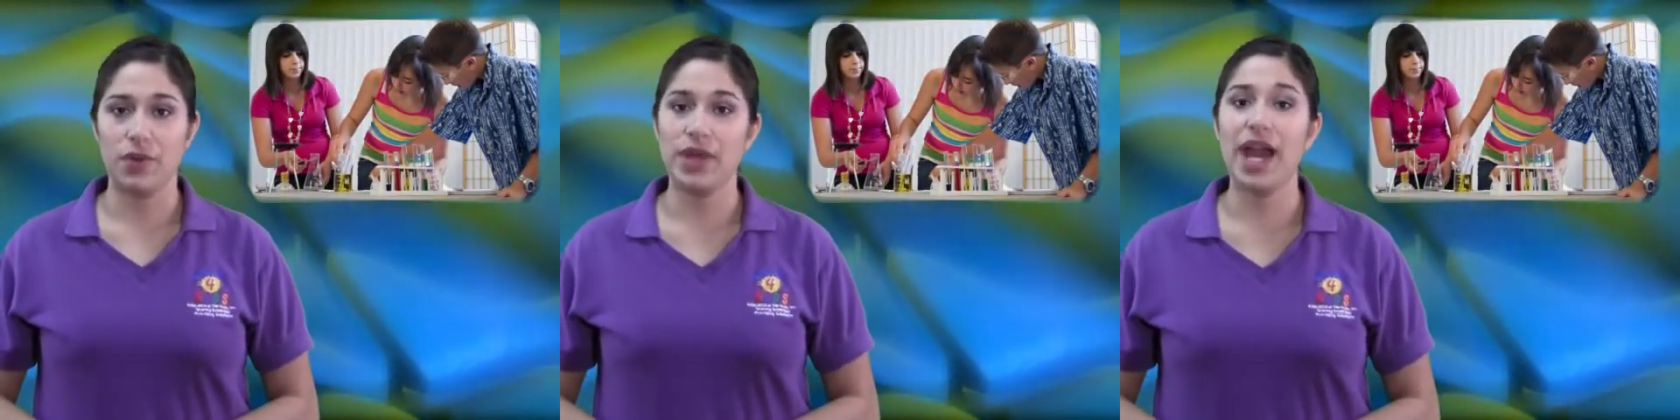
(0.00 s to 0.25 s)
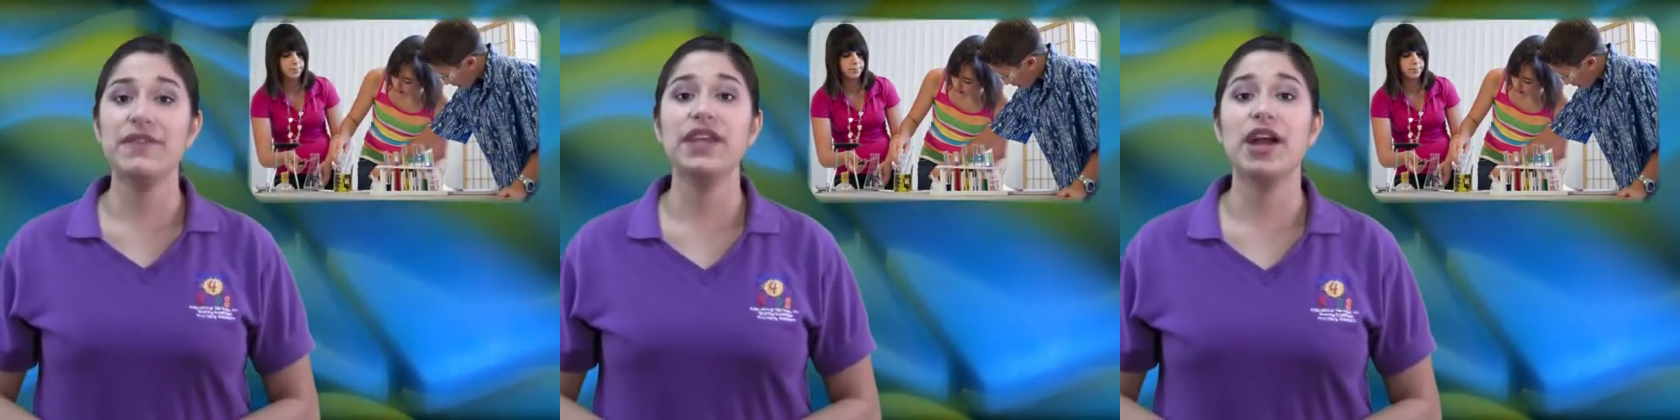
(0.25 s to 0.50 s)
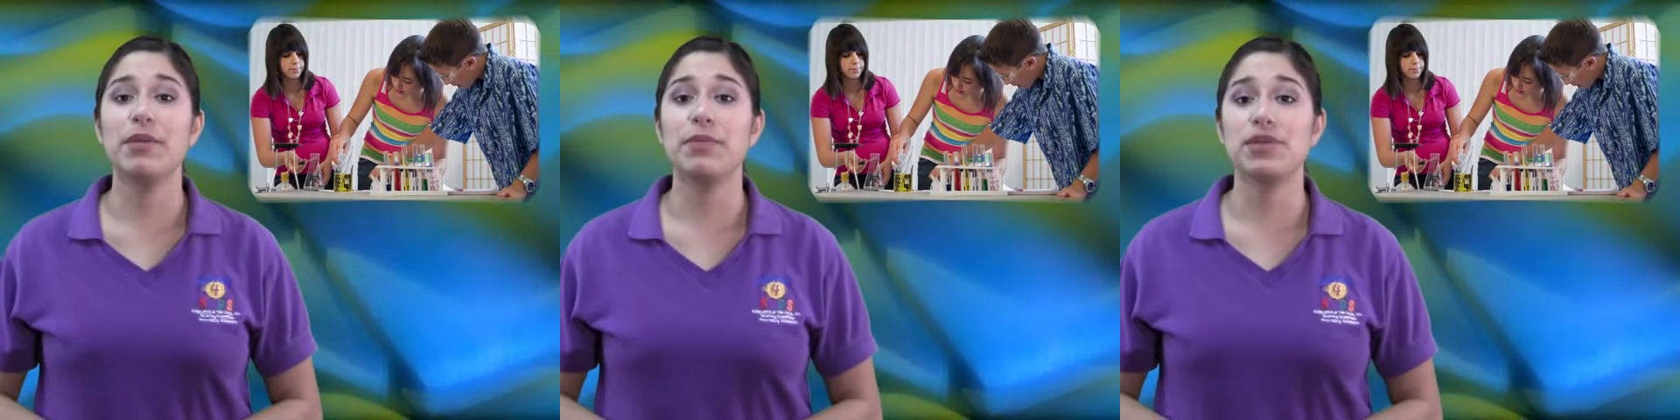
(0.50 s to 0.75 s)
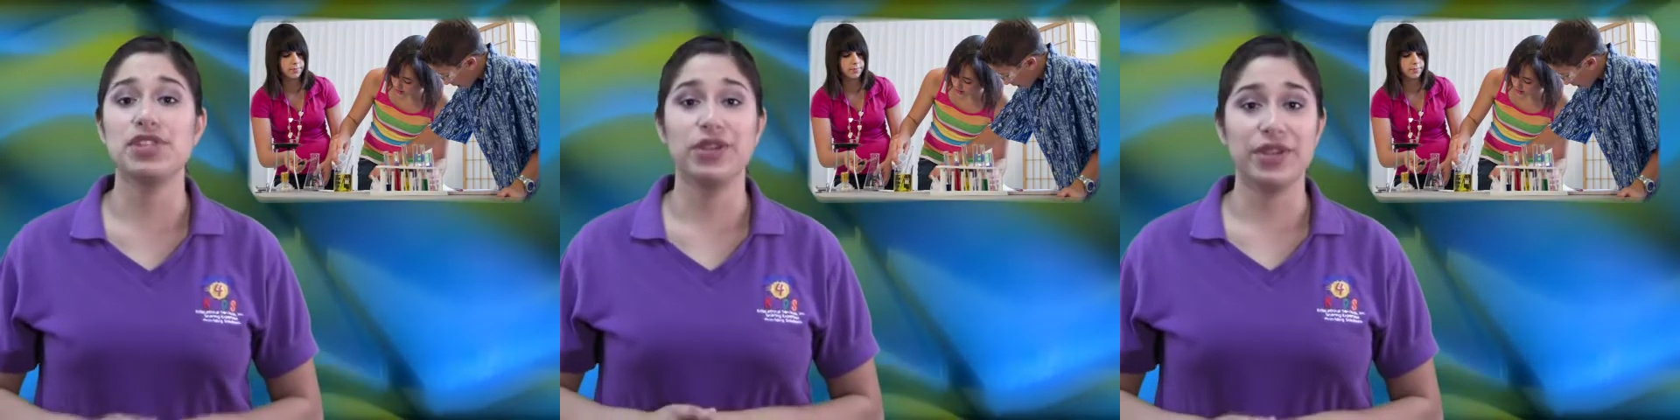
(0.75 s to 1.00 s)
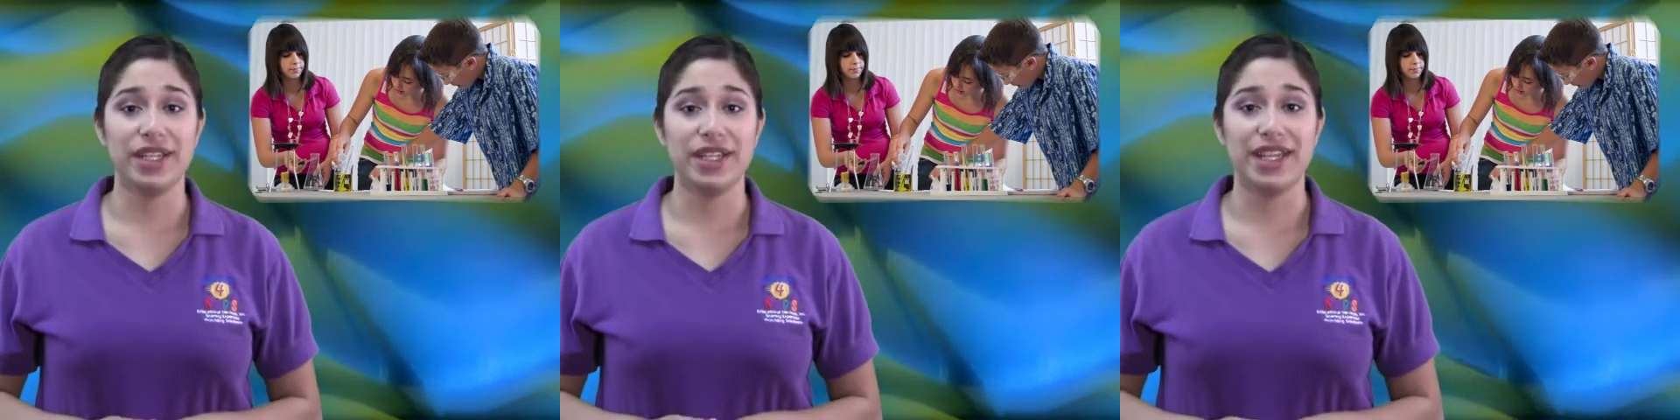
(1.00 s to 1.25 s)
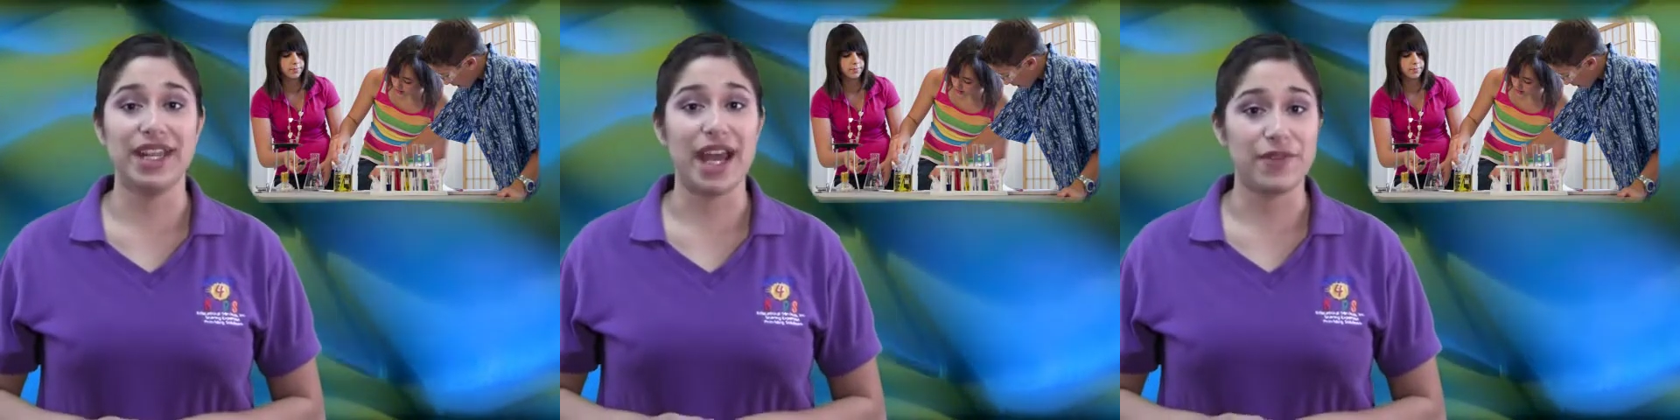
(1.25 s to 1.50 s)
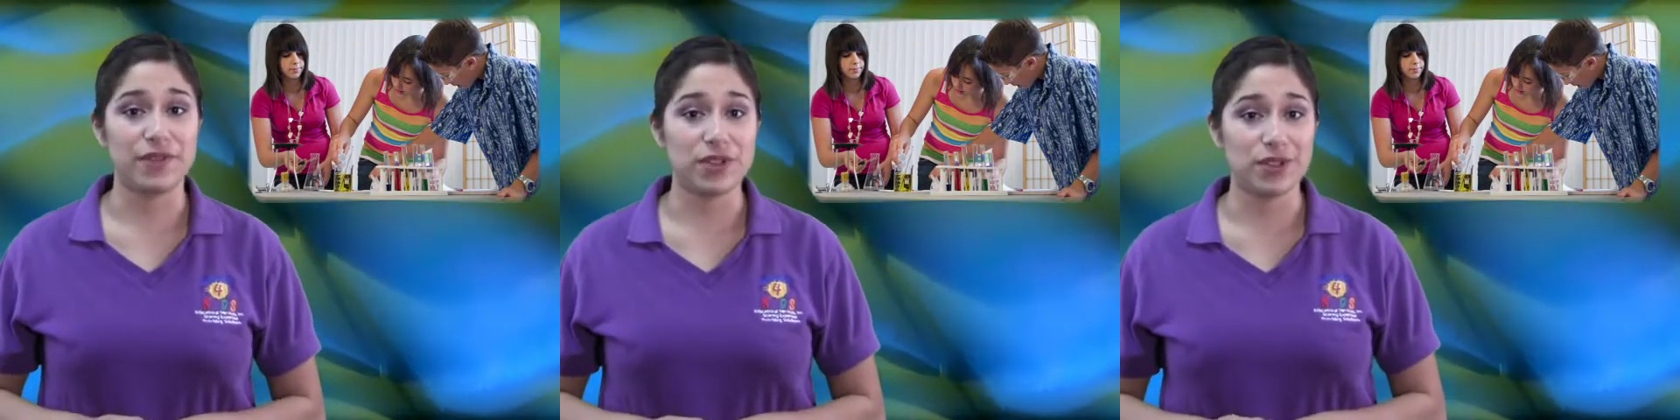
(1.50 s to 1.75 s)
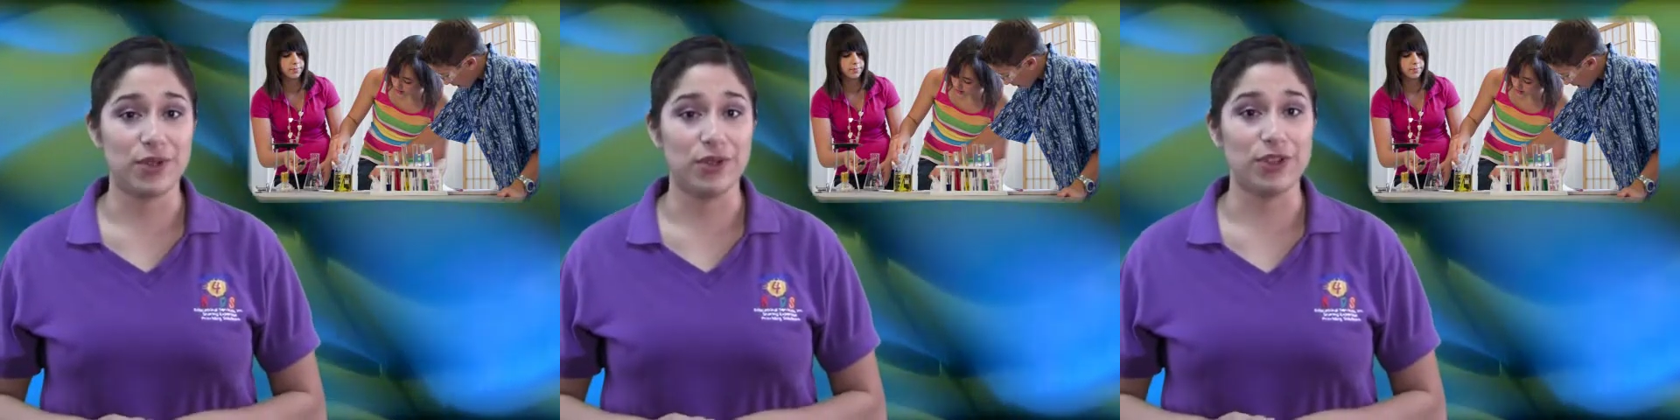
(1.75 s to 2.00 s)
We have the opportunity in after
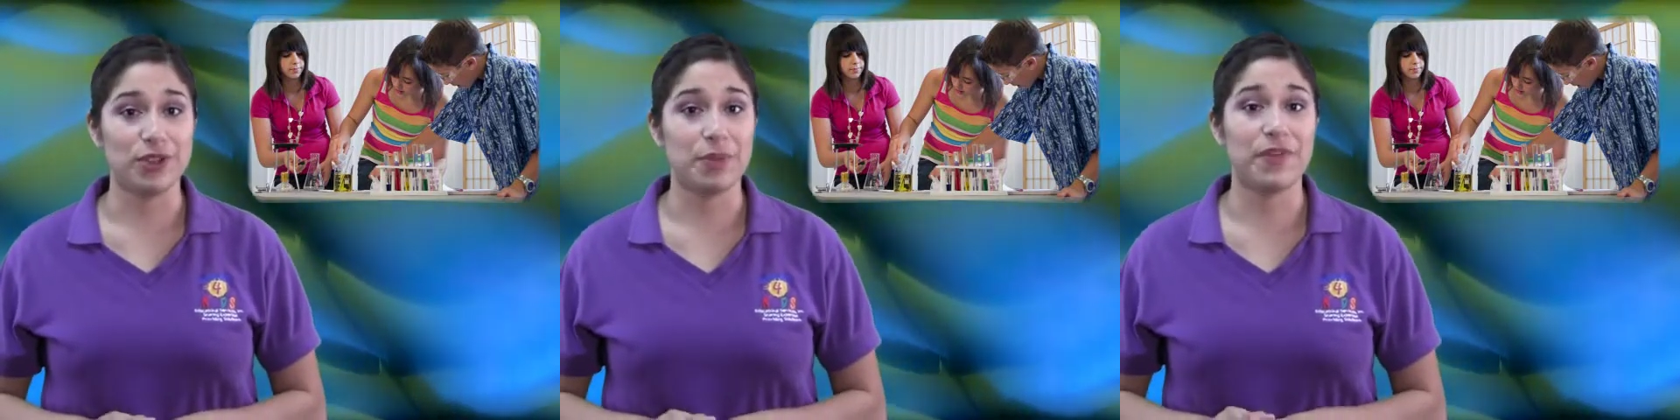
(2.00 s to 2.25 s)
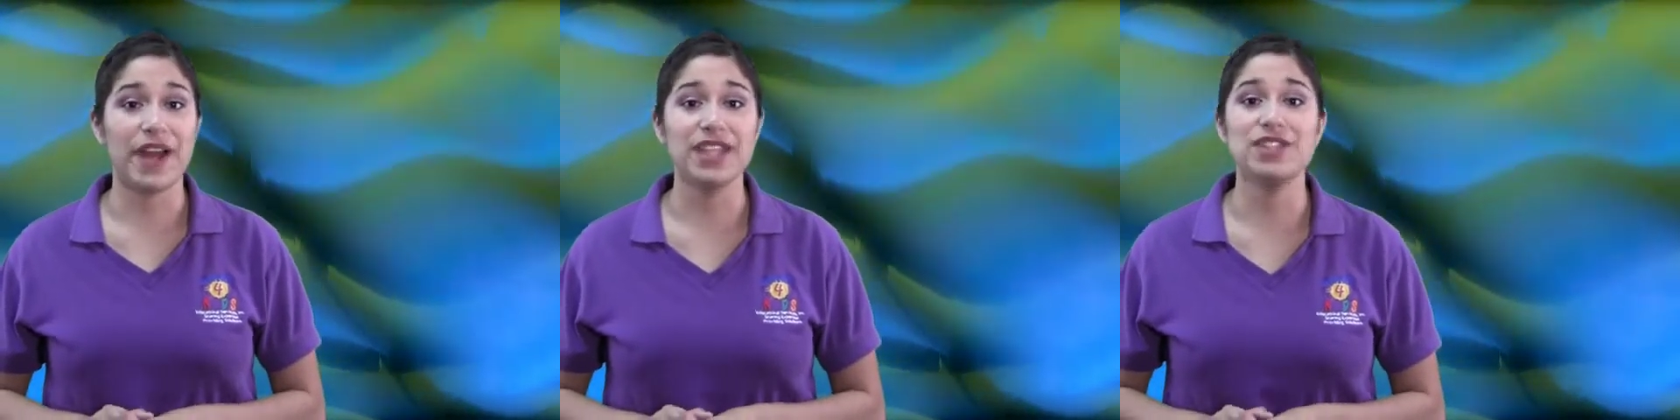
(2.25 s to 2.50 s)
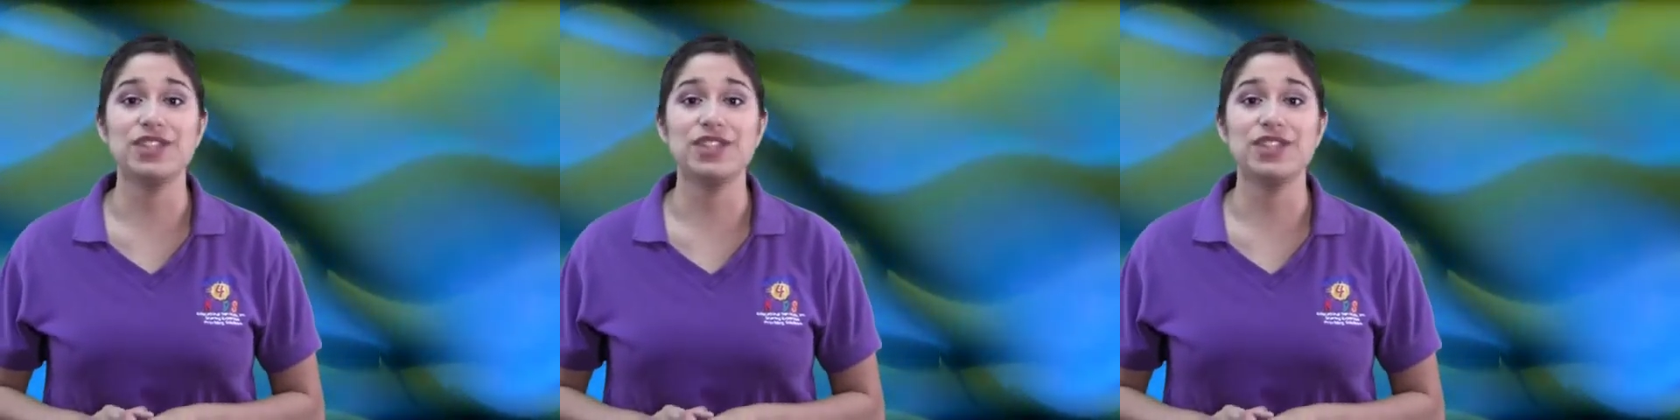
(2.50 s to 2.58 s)
school to provide